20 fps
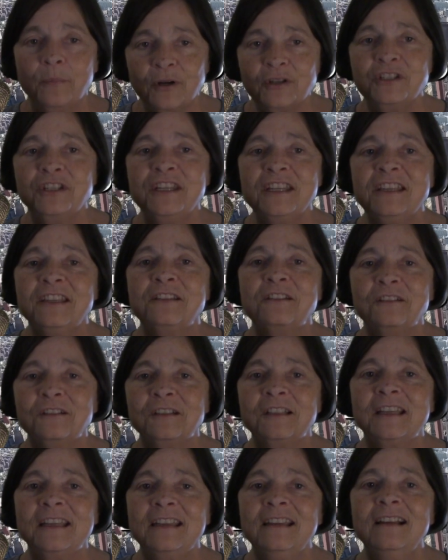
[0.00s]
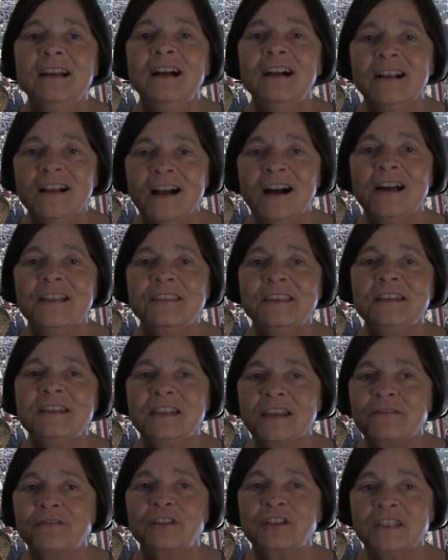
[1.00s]
particularly a god
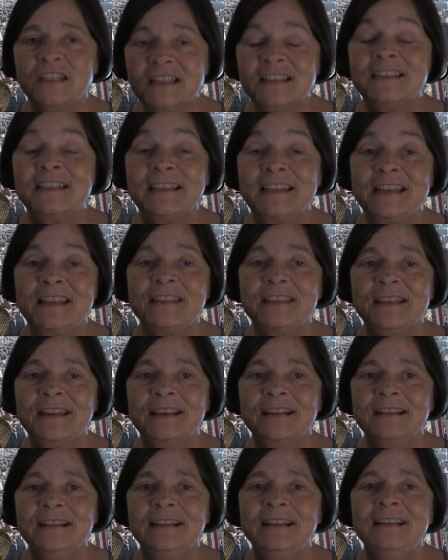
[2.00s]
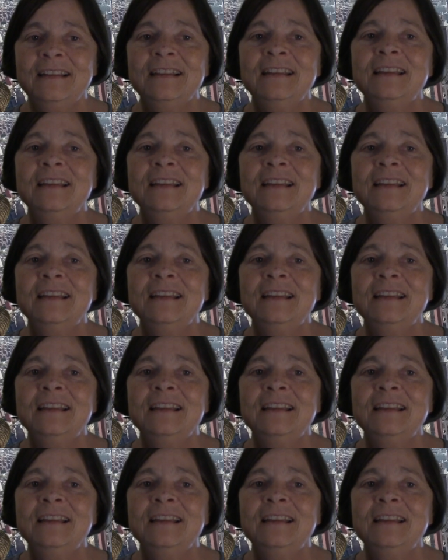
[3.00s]
that never does anything?